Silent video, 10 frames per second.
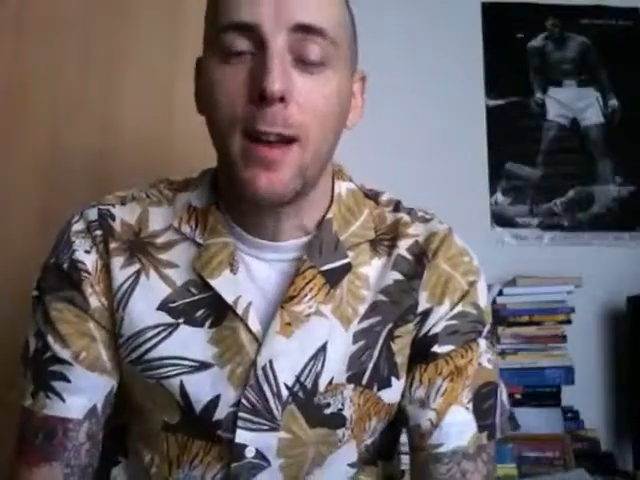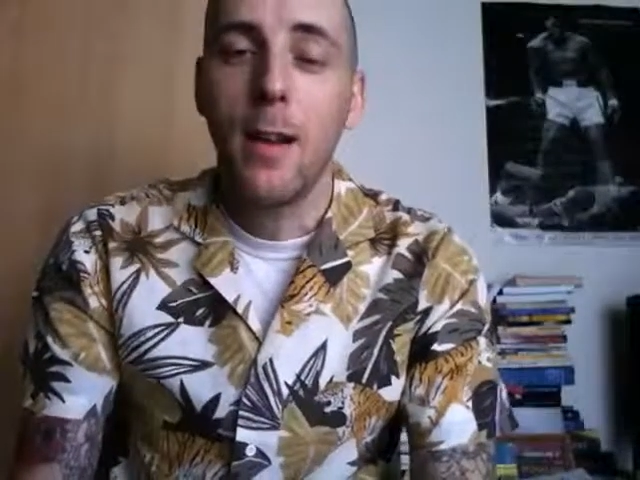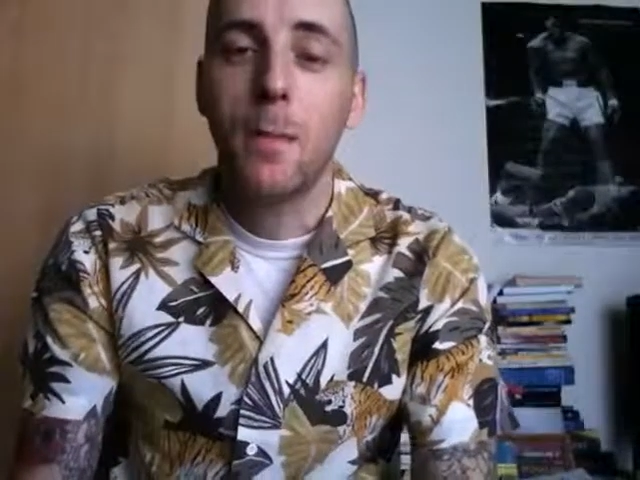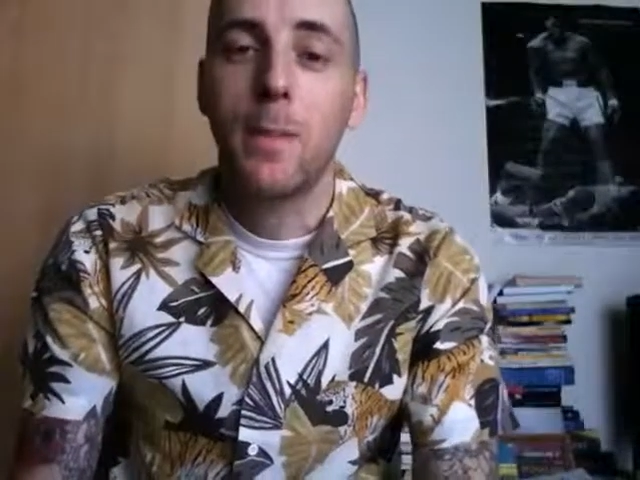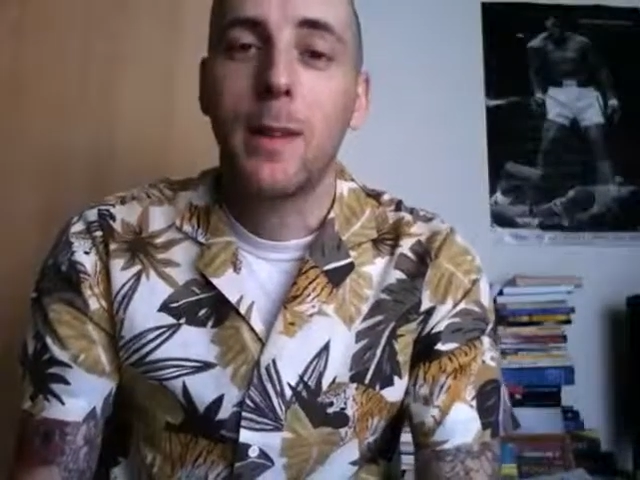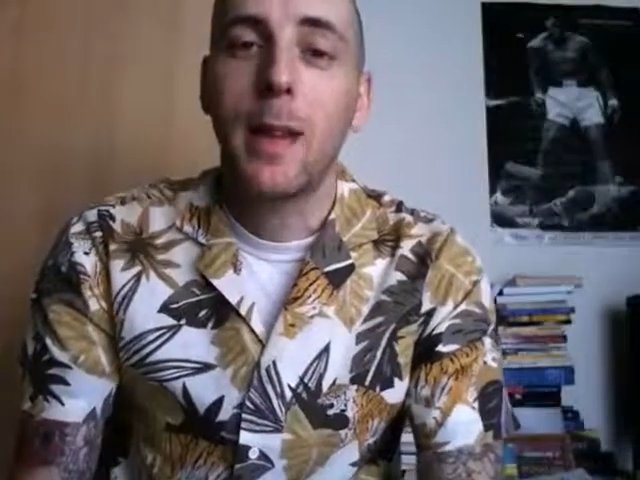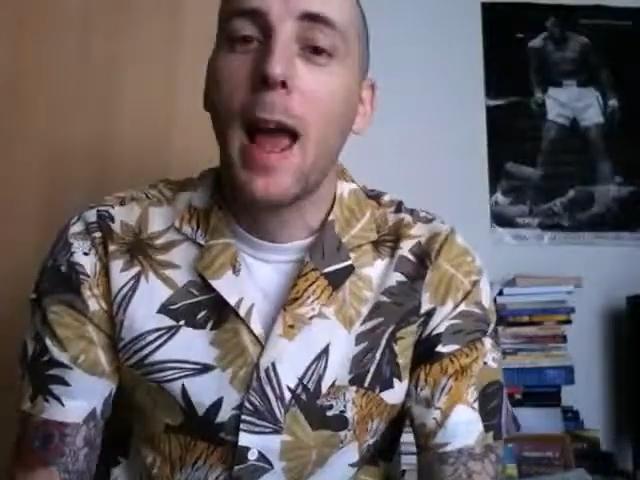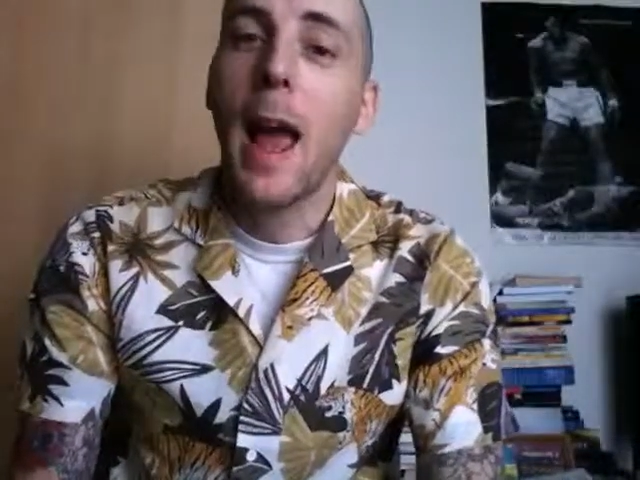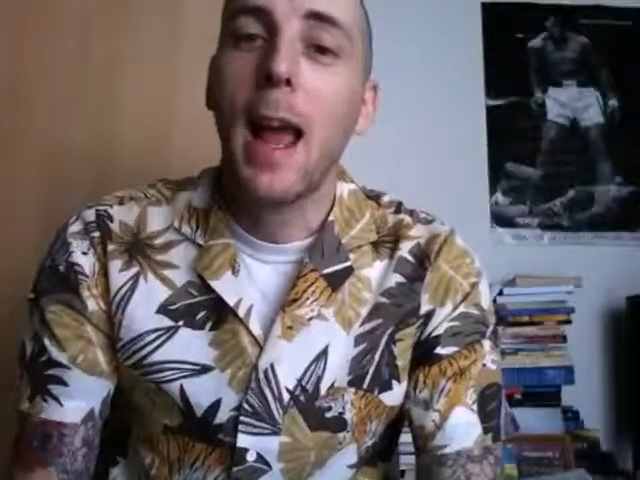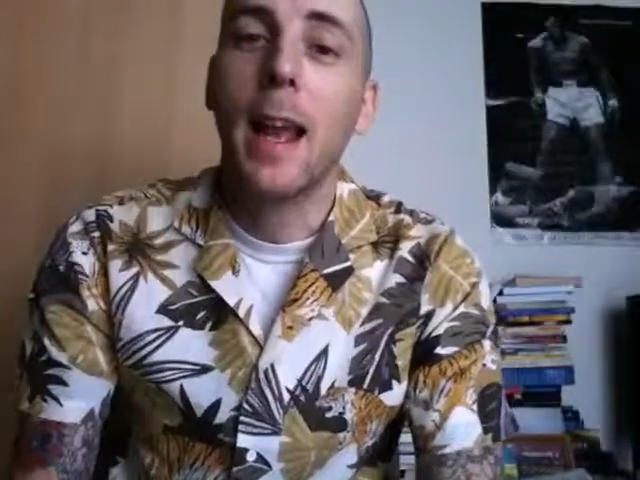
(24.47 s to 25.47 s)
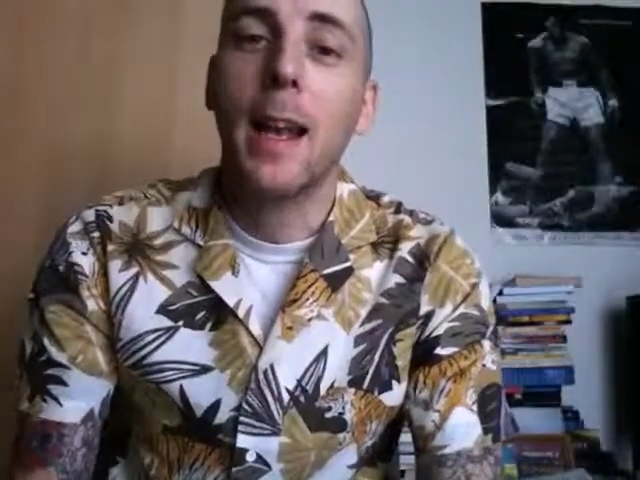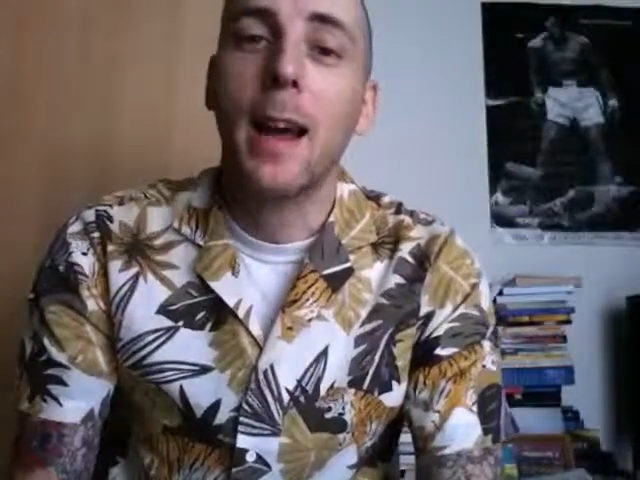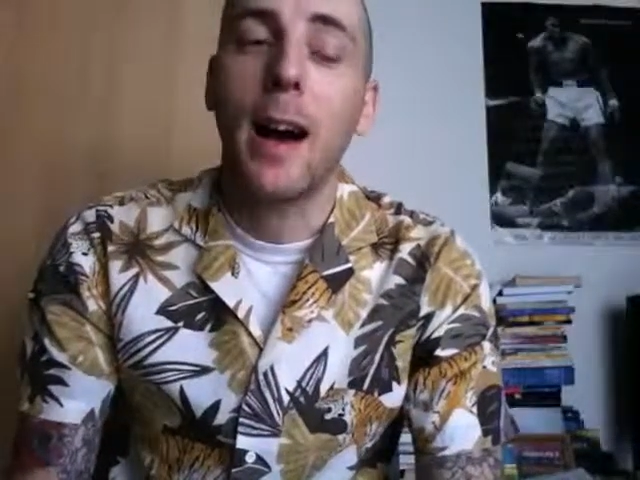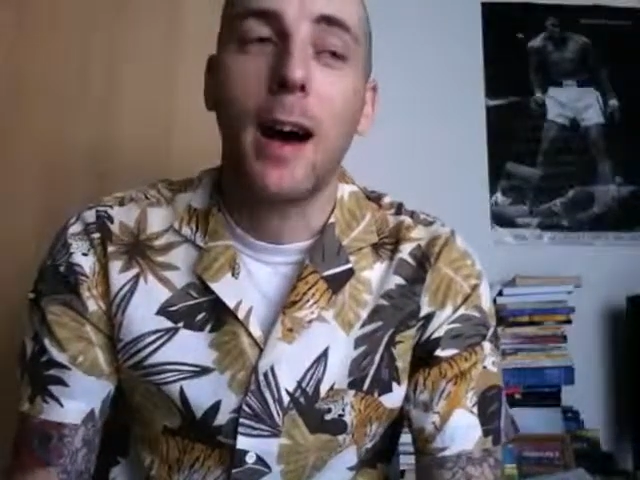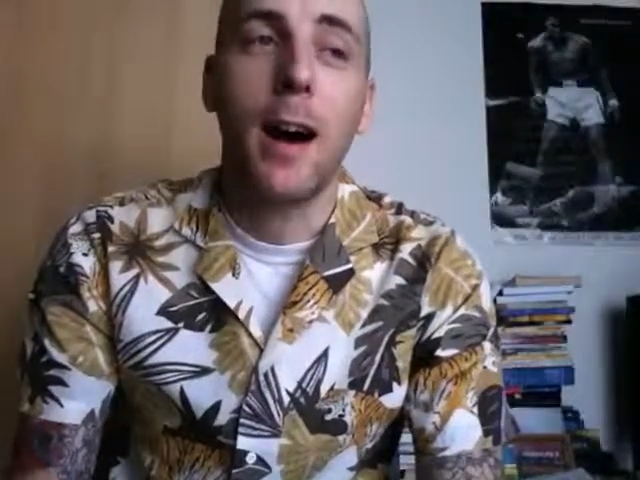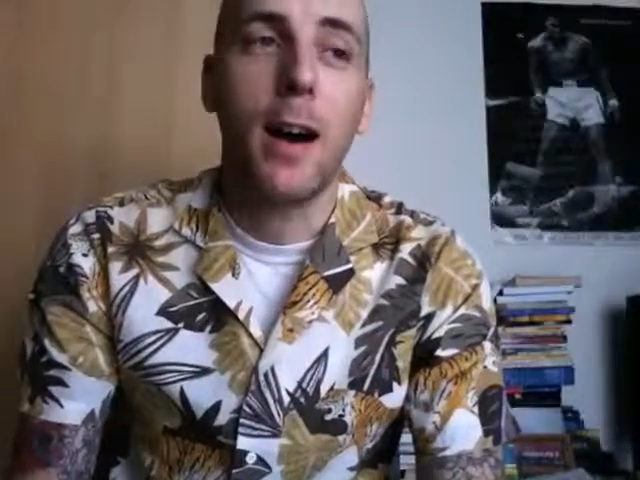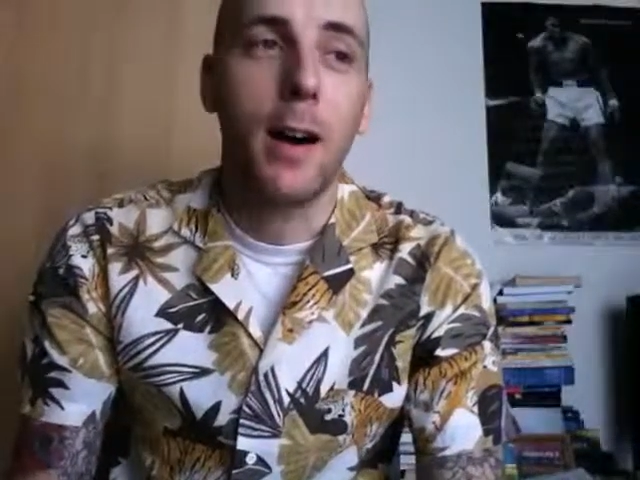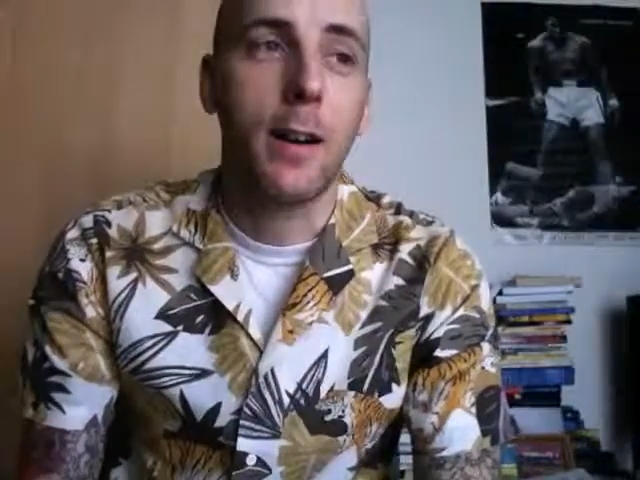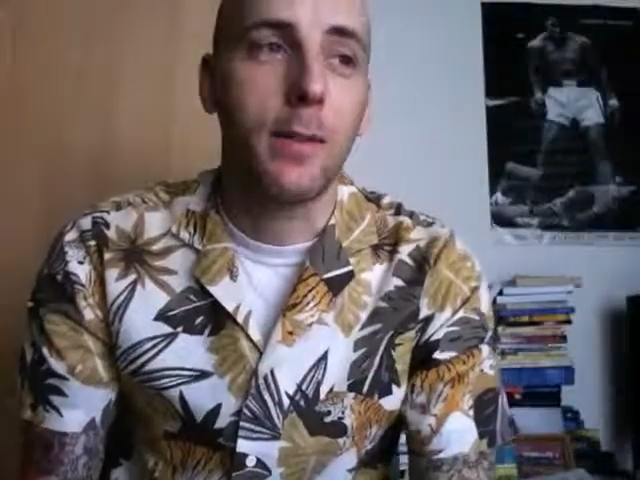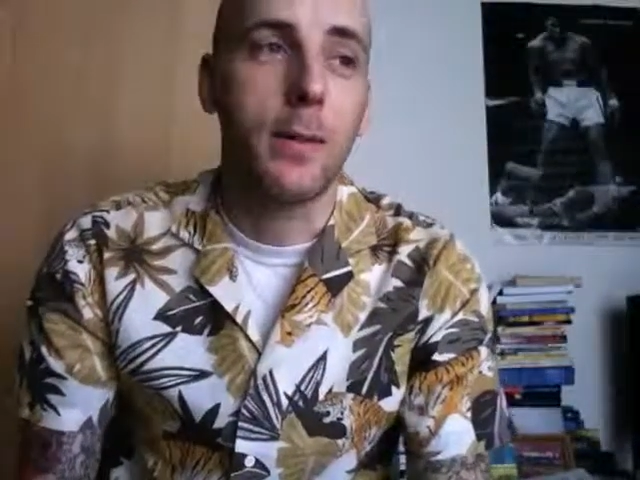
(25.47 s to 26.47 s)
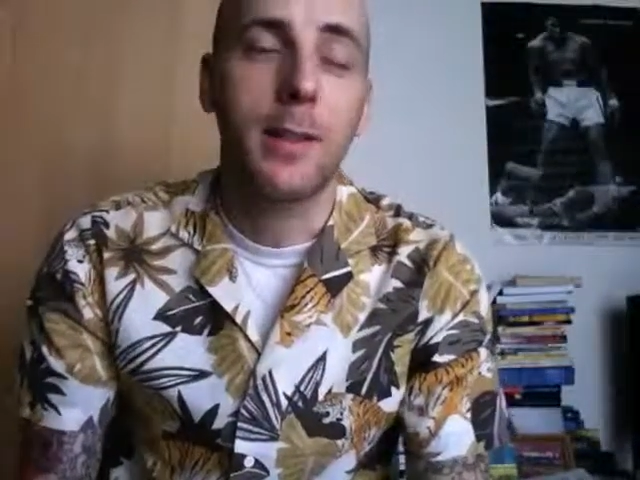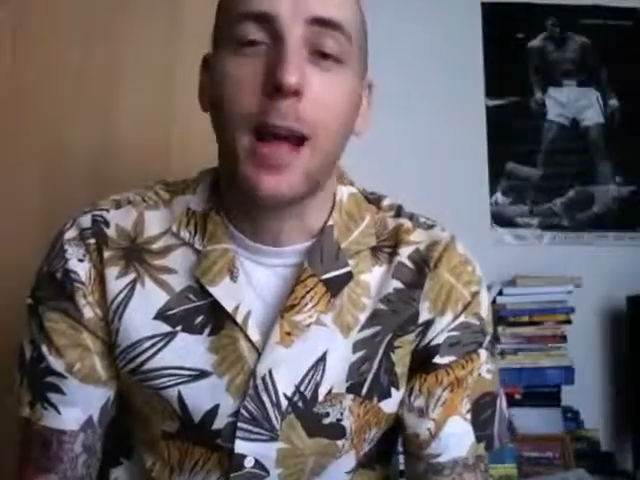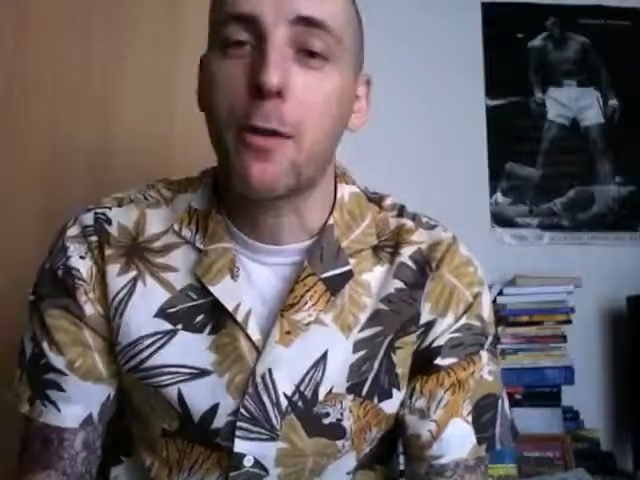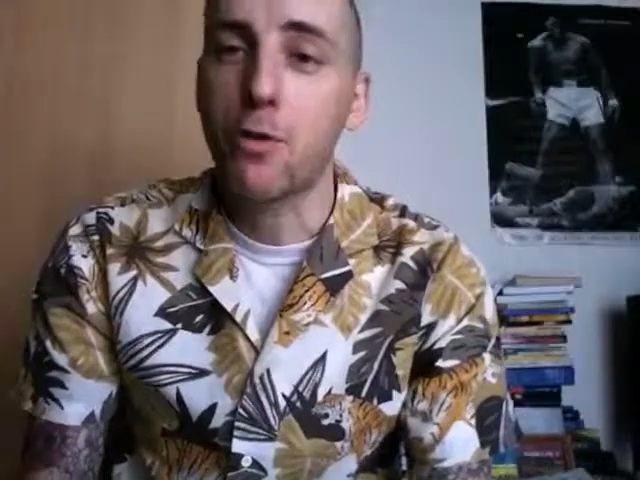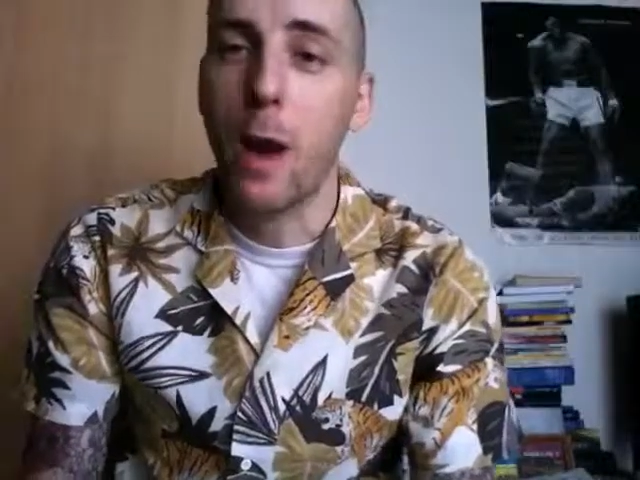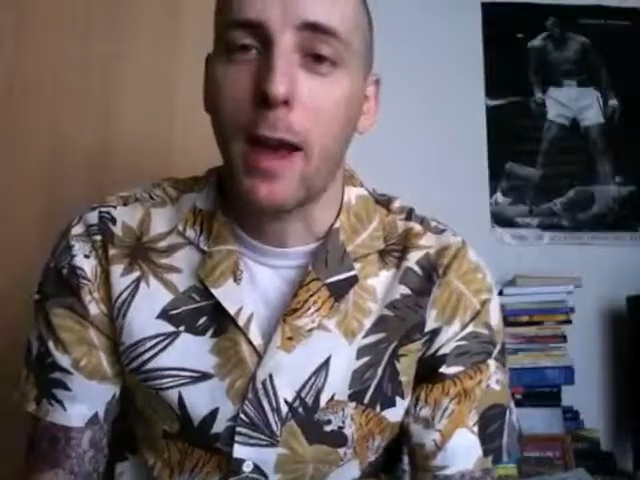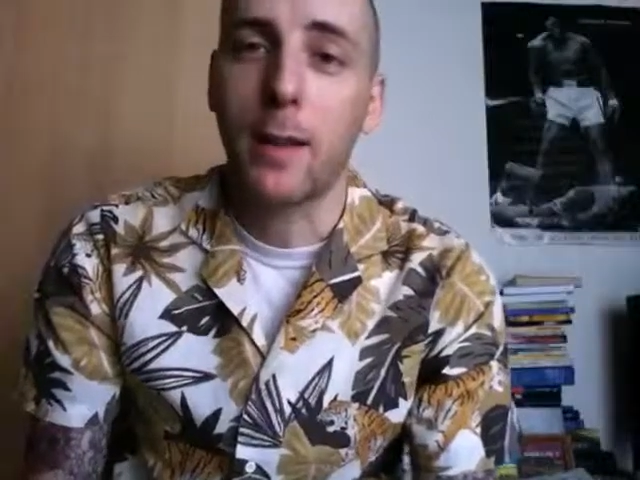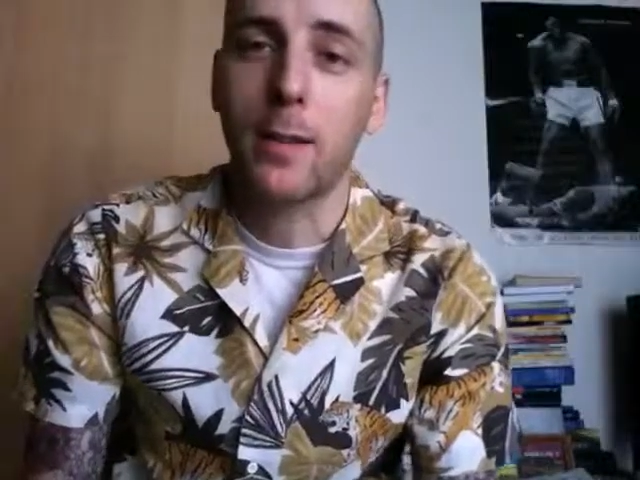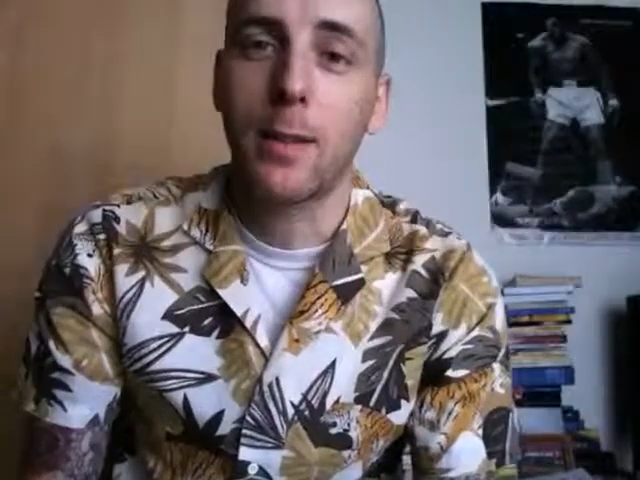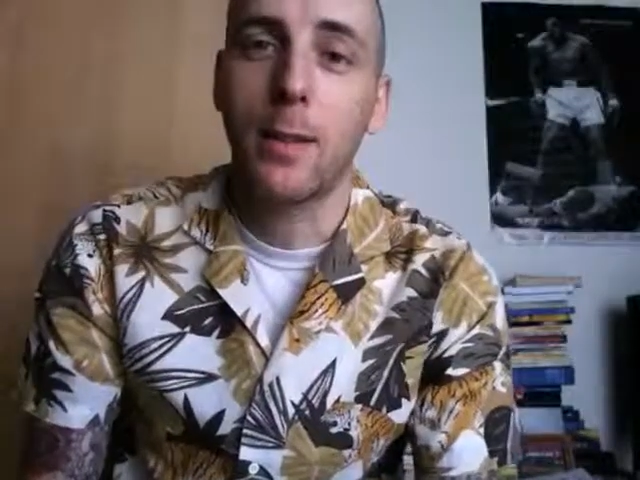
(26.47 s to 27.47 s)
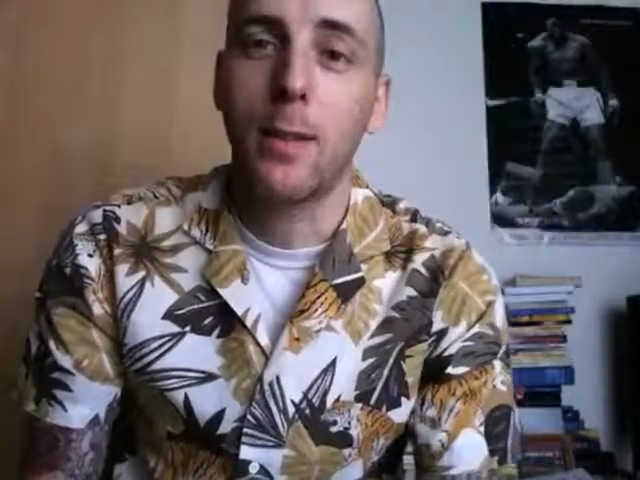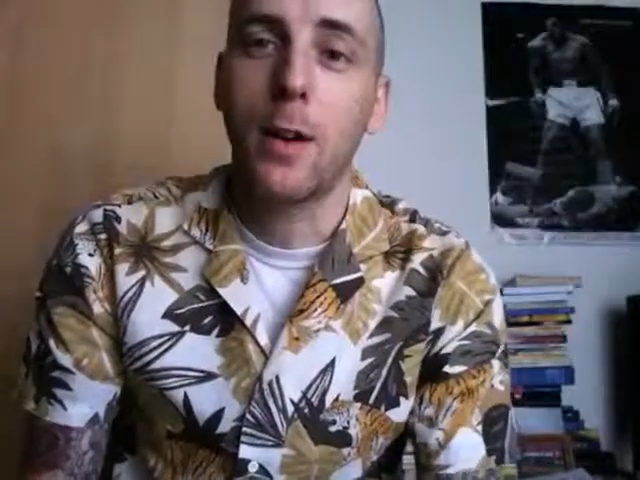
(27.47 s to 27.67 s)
soundtracks of shoot 'em ups.